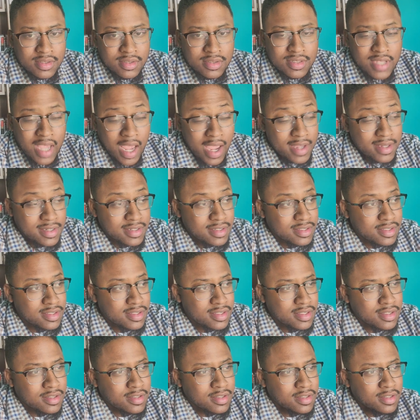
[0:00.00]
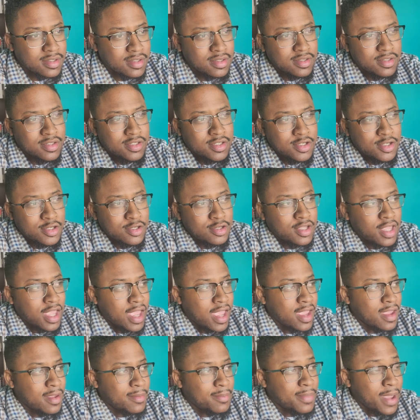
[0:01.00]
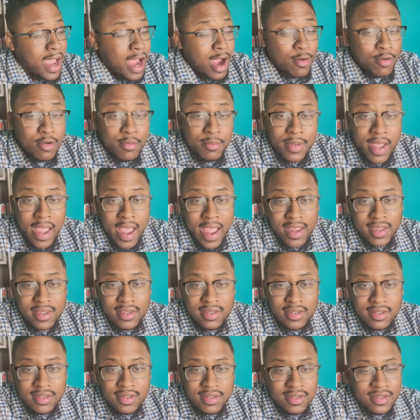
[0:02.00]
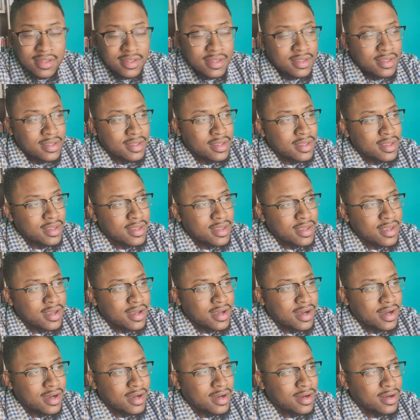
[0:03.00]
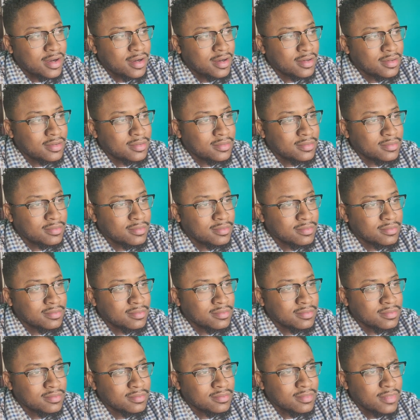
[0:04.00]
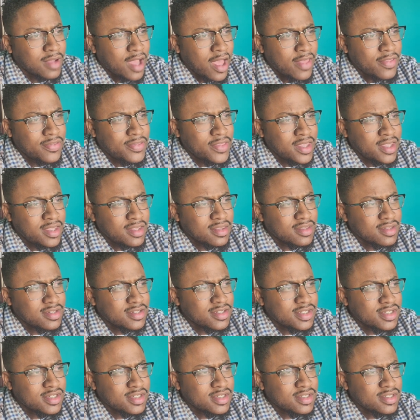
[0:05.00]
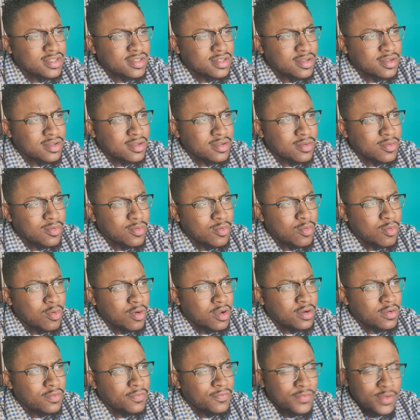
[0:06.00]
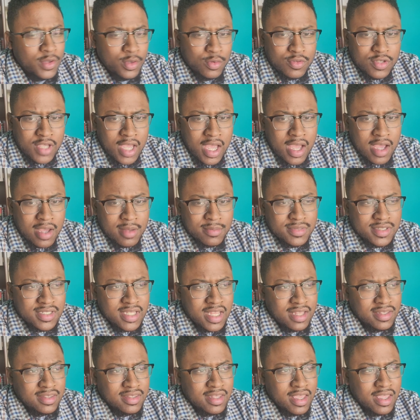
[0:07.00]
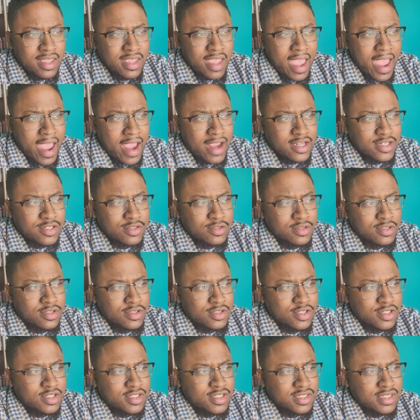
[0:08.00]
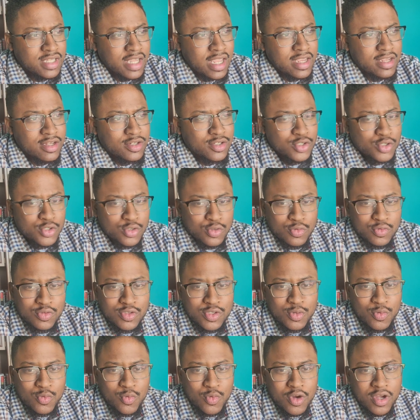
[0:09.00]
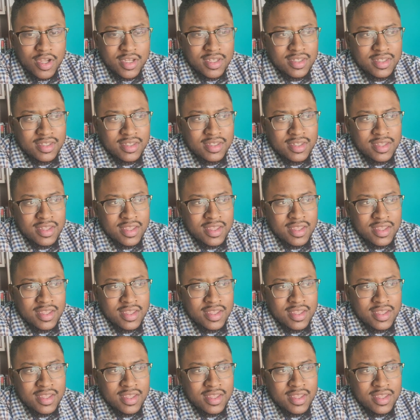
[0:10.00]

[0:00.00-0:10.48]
Titans took a power back. I think this is one of few times that they actually just stayed true to what